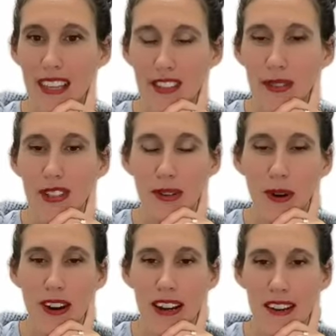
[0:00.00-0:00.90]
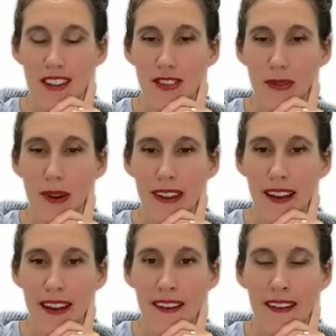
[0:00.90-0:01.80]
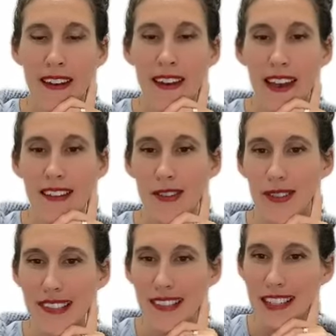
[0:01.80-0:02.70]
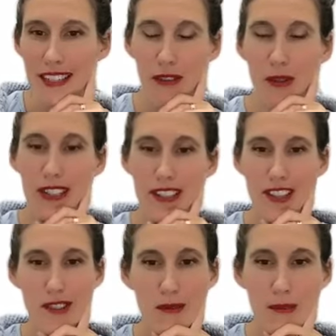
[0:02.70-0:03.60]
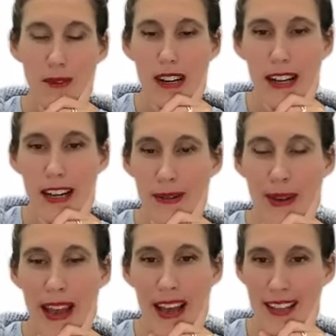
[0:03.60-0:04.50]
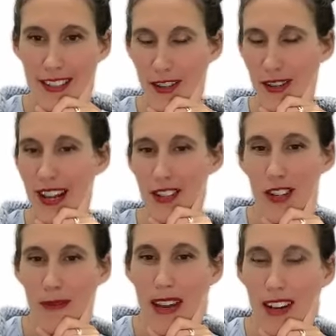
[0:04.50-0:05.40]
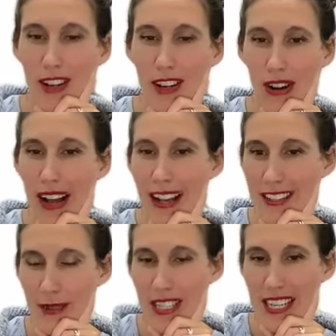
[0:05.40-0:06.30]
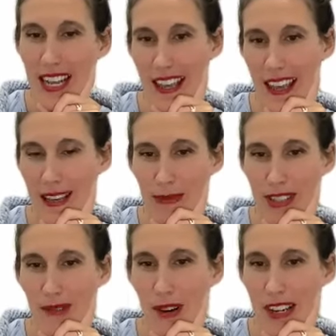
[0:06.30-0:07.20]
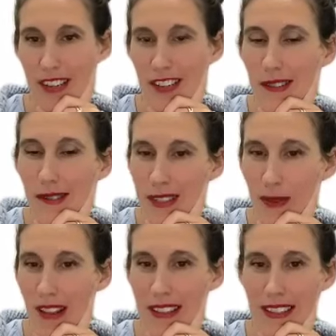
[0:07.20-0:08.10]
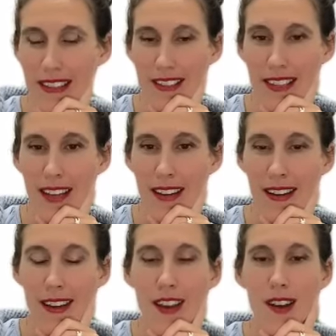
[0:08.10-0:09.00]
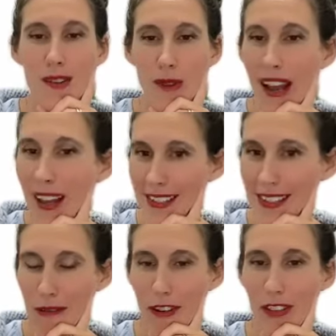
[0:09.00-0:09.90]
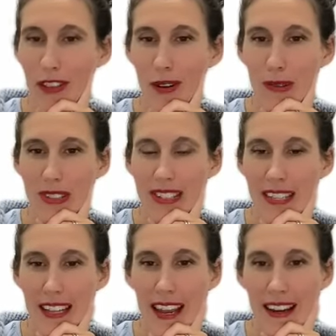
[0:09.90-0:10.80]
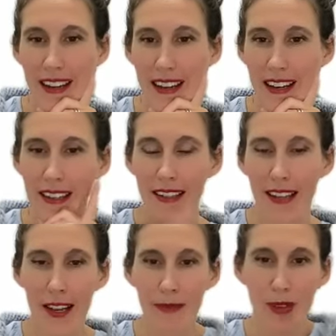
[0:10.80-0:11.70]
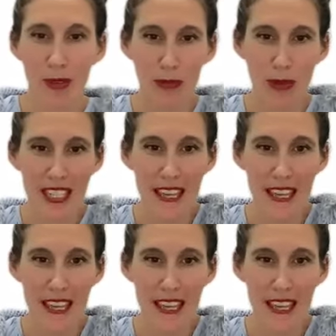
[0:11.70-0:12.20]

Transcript: students who are in Australia and New Zealand, of course, you um, as international medical grads would take AMC 1 and 2 as well as NSAID REX. And for those in Canada, um, you would be